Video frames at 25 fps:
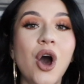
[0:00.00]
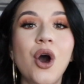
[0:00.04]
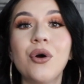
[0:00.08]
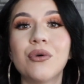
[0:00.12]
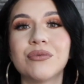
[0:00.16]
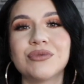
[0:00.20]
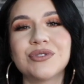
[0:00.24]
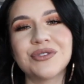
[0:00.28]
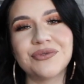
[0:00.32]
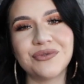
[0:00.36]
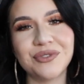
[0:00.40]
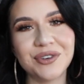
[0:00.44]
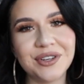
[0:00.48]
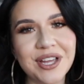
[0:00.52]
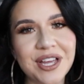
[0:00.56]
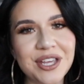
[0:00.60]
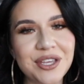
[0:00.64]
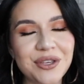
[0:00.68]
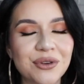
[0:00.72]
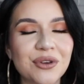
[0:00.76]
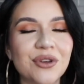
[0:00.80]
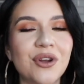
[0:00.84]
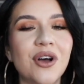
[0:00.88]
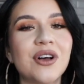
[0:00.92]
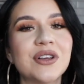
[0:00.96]
Oh, don't forget,
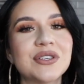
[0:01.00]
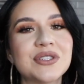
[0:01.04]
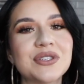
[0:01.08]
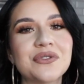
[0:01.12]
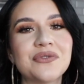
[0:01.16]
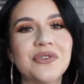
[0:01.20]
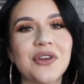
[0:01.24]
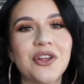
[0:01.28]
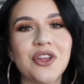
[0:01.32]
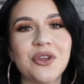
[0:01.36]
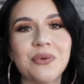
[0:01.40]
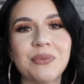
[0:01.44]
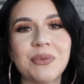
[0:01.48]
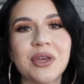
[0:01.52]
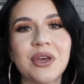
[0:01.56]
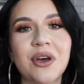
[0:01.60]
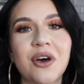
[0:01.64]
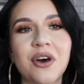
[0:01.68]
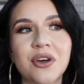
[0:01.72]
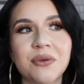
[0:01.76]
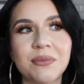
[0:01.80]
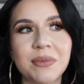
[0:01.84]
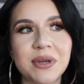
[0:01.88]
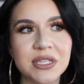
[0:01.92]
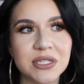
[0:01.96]
you can also follow me
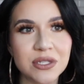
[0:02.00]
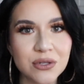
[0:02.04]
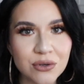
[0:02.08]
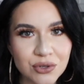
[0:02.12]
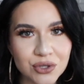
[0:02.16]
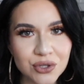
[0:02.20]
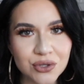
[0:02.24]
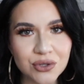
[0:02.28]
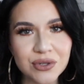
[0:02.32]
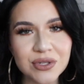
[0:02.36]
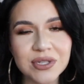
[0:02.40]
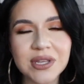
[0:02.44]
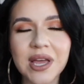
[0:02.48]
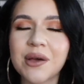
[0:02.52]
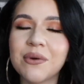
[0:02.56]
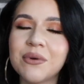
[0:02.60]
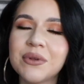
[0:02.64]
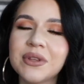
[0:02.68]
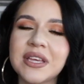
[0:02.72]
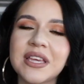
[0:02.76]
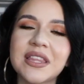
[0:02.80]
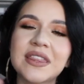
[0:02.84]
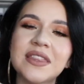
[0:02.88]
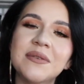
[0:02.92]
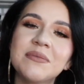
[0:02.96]
on my socials. I will
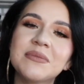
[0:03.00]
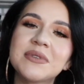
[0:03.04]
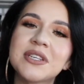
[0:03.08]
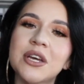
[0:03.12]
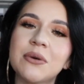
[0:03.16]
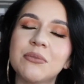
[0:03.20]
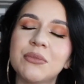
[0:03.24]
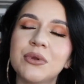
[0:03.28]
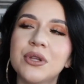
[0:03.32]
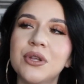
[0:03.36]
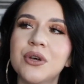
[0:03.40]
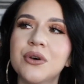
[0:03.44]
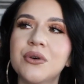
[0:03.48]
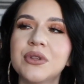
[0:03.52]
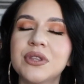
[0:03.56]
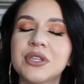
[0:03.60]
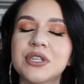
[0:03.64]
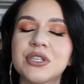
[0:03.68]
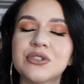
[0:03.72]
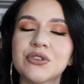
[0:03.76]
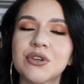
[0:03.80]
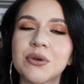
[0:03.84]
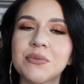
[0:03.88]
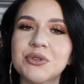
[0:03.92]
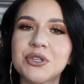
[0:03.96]
link them down below in the
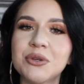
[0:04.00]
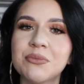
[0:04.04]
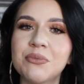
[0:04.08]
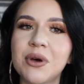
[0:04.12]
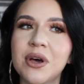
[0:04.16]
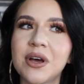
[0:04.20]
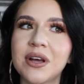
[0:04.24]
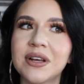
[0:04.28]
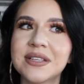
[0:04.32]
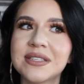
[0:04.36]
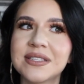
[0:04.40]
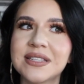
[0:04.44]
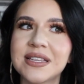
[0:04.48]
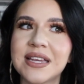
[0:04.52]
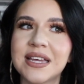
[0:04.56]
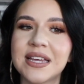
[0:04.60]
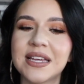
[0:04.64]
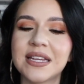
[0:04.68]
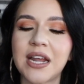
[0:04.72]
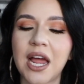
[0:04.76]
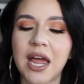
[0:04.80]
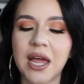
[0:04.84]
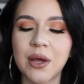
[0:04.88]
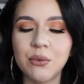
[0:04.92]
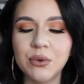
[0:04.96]
description box,
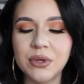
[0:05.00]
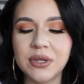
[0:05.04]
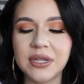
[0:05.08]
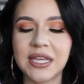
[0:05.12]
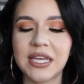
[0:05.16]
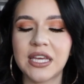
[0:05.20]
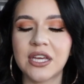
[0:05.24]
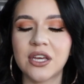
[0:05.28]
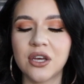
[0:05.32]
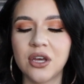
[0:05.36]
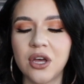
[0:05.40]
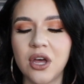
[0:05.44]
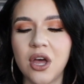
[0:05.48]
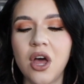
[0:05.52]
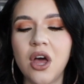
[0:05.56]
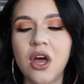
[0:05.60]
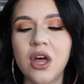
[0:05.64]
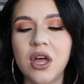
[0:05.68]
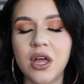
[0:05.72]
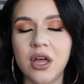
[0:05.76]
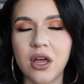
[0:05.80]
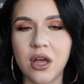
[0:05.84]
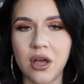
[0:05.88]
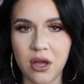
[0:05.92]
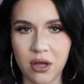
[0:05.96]
and I will link
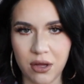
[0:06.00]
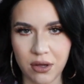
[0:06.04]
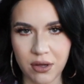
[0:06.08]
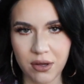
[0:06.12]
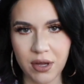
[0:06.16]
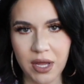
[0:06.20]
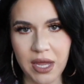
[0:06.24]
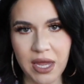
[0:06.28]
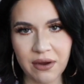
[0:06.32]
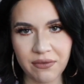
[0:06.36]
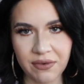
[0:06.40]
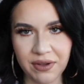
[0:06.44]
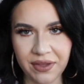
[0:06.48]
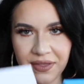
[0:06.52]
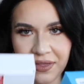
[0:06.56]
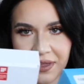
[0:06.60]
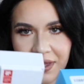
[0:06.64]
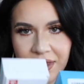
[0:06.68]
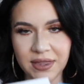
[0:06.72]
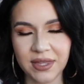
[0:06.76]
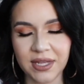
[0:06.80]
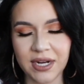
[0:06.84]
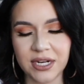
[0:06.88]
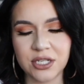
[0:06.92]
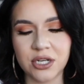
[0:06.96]

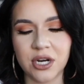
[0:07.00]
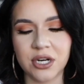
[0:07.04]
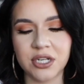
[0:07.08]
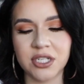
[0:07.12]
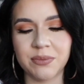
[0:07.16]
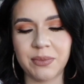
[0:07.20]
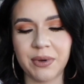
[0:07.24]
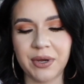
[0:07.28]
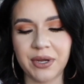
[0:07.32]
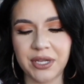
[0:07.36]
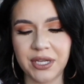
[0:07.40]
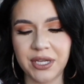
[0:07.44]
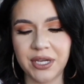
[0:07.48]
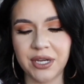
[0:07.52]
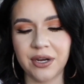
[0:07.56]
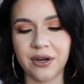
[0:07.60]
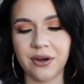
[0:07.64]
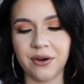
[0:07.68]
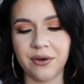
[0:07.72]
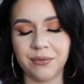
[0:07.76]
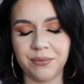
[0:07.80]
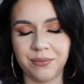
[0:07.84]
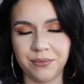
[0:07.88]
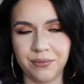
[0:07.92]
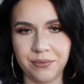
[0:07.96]
everything that I talked about
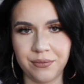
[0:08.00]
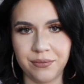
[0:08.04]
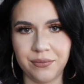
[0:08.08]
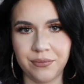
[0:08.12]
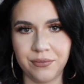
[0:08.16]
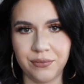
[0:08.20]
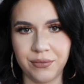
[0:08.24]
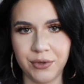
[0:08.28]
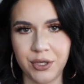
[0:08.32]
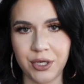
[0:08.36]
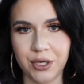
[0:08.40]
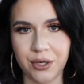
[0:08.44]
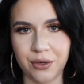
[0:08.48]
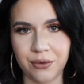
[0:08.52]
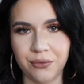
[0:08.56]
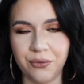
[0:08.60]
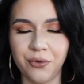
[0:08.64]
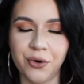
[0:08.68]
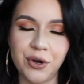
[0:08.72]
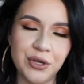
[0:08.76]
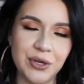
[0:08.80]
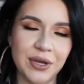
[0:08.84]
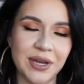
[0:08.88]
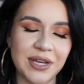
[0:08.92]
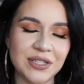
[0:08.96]
here, you know,
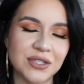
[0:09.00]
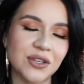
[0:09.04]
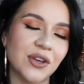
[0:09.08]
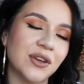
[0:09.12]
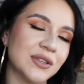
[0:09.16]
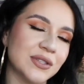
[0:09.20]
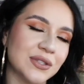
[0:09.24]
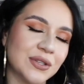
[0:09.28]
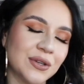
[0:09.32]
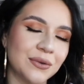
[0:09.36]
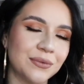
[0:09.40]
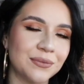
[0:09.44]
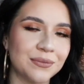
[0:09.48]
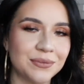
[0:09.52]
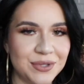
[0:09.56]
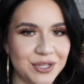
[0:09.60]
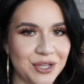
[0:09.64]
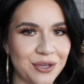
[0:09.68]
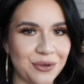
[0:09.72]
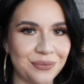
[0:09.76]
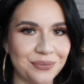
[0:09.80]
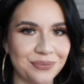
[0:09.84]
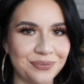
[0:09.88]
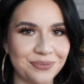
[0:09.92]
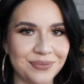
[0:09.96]
for you guys also.
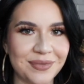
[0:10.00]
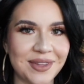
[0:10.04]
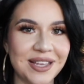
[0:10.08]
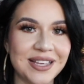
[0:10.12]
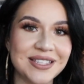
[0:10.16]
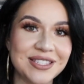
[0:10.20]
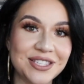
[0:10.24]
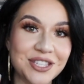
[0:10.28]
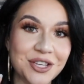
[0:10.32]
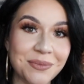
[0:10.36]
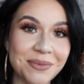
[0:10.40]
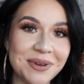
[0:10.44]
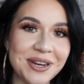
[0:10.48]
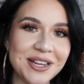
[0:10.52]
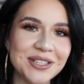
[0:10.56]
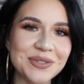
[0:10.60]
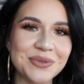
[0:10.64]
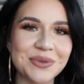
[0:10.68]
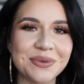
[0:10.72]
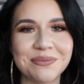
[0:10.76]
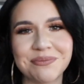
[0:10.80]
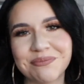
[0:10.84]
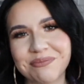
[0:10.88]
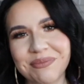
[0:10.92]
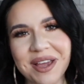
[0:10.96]
So see you in my next
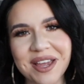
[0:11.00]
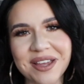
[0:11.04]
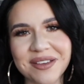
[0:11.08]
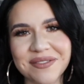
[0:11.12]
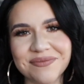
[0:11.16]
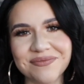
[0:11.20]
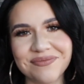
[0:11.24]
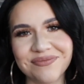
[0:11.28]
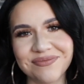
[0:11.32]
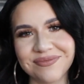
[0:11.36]
one. Bye.